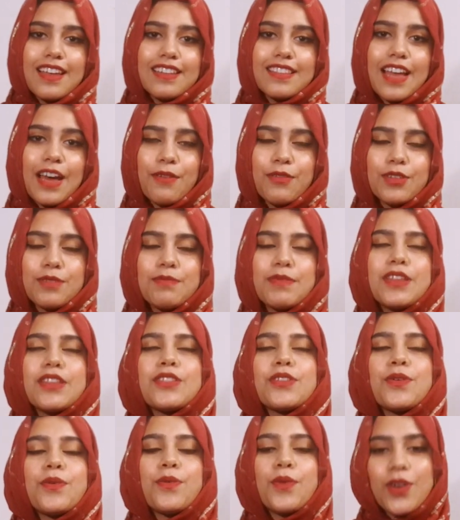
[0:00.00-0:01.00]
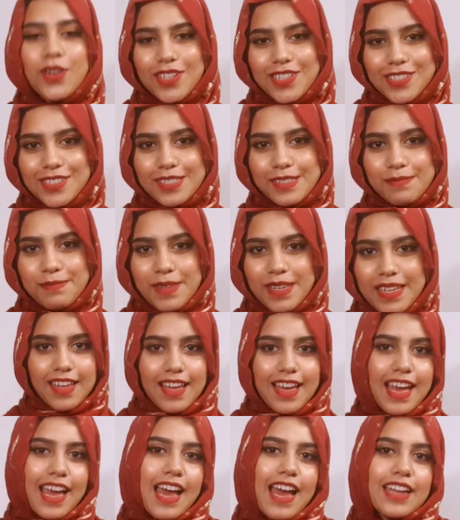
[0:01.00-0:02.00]
That would mean the world to
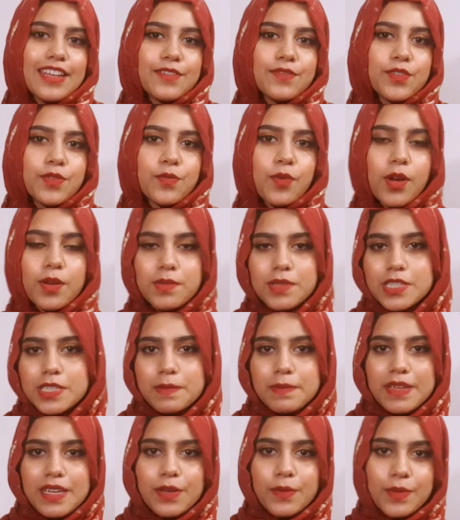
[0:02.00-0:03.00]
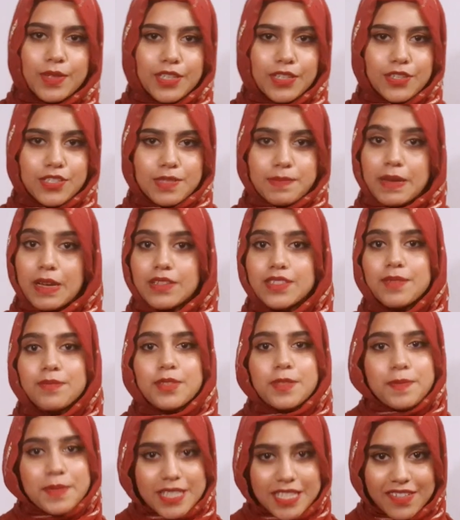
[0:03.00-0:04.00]
me. And if you want me to make videos about some
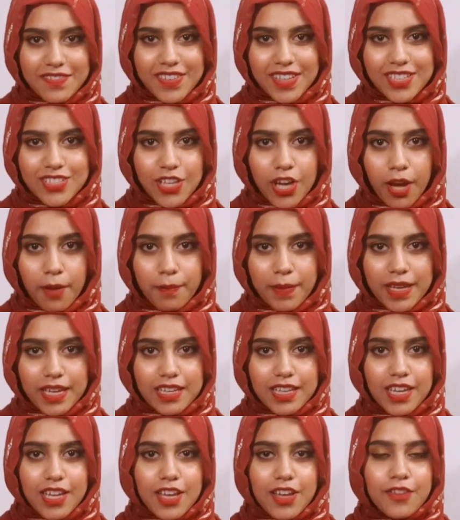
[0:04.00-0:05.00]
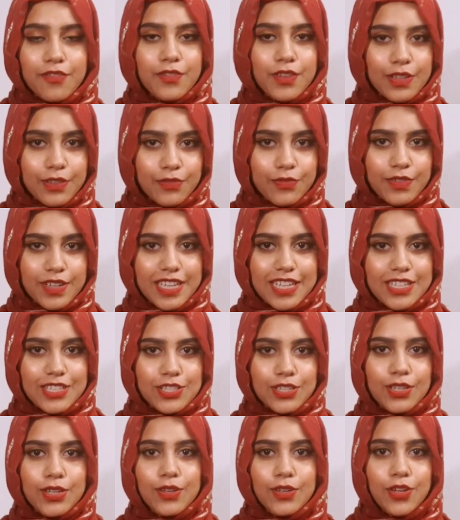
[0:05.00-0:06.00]
specific topic, feel free
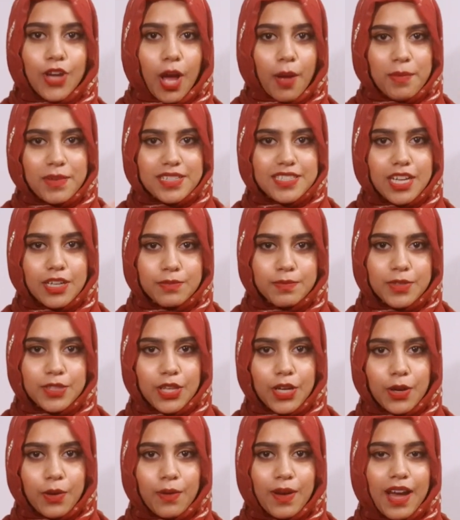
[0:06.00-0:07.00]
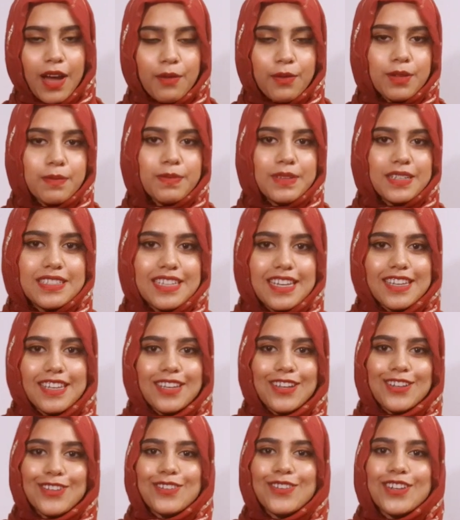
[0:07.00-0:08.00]
to comment down below. I will
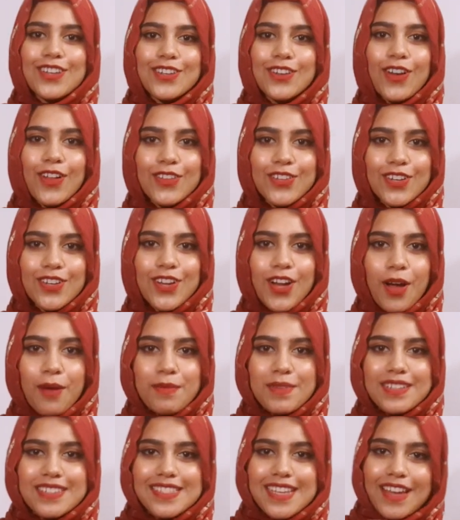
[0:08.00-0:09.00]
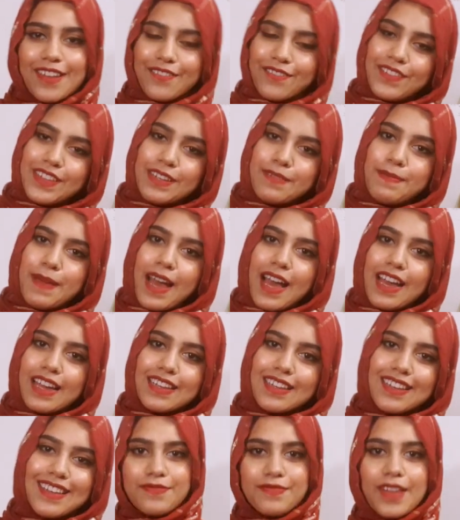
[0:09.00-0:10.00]
taking a look at all your comments and
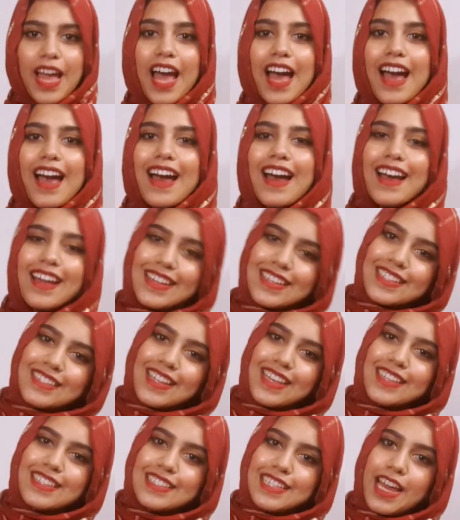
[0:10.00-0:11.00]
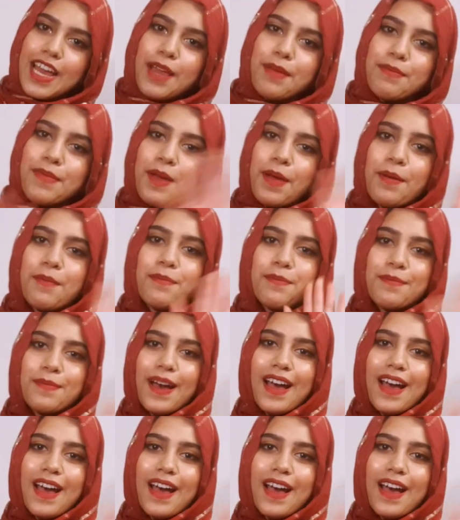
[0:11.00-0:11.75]
feedback. Until next time.